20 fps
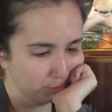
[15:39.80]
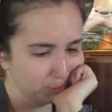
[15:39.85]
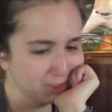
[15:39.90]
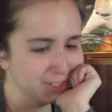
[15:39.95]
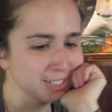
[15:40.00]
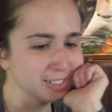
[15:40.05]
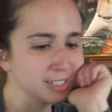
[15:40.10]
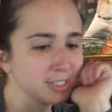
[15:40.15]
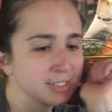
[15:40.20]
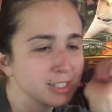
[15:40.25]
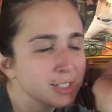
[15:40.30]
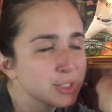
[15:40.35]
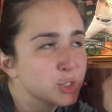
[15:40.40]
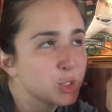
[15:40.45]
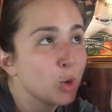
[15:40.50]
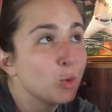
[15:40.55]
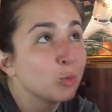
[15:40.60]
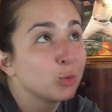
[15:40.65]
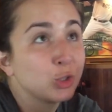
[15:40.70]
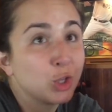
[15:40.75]
Because it says
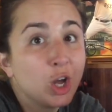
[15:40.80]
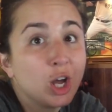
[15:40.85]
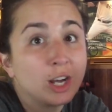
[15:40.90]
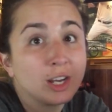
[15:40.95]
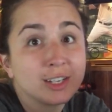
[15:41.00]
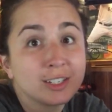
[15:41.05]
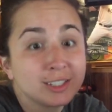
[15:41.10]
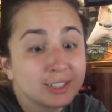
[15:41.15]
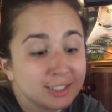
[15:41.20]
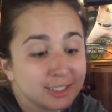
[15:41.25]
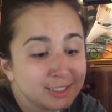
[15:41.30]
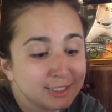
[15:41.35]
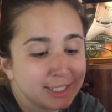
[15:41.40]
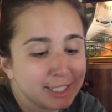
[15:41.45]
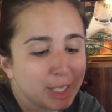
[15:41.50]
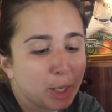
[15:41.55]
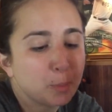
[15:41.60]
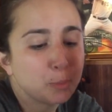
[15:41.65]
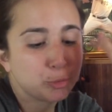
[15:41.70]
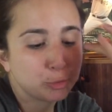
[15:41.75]
don't look.
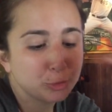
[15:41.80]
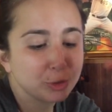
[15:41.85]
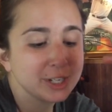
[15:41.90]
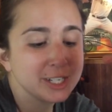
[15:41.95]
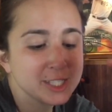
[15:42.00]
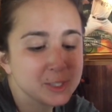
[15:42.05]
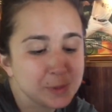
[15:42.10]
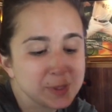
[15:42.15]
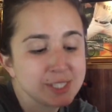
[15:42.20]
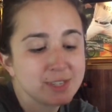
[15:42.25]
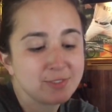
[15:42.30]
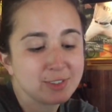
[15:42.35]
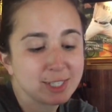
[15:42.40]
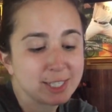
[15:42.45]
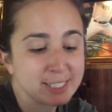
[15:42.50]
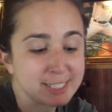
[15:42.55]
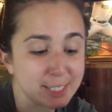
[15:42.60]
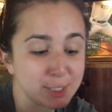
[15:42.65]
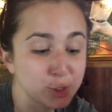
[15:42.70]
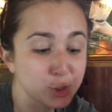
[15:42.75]
Like, it pretty
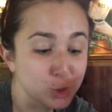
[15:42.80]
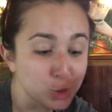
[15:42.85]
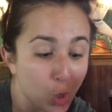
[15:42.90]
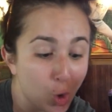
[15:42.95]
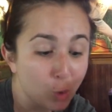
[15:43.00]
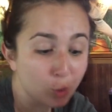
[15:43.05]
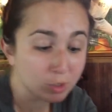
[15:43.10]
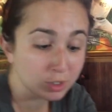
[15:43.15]
specifically says don't.